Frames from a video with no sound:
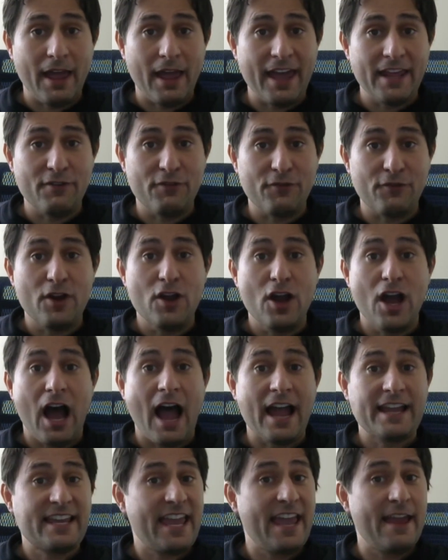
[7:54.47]
And if
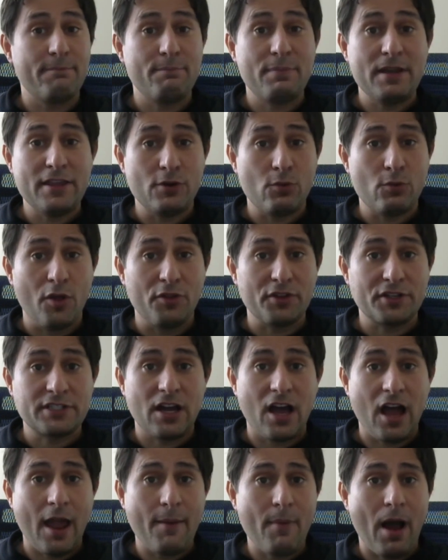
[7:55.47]
I can't be there all the
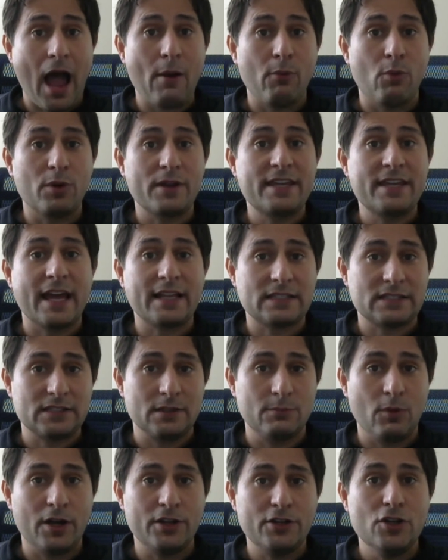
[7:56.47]
time, I will get
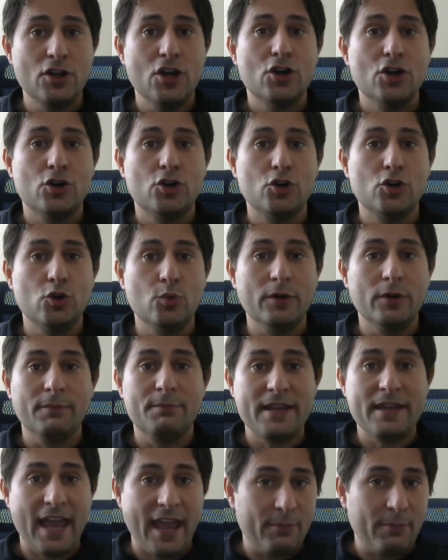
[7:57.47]
someone who will
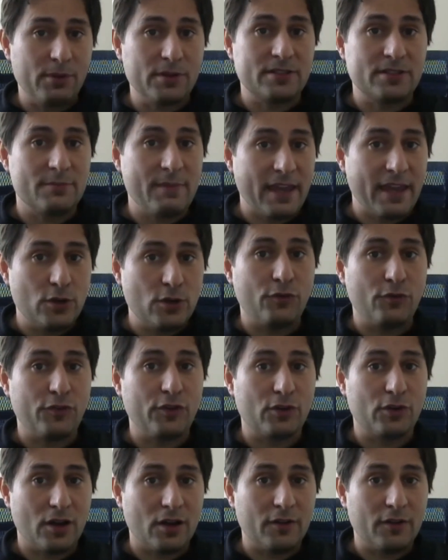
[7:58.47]
be able to make you
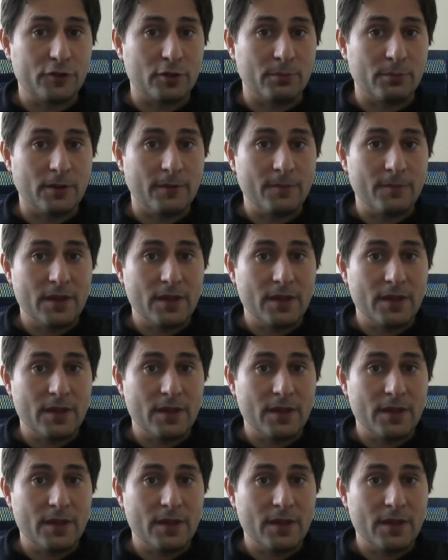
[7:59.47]
feel comfortable.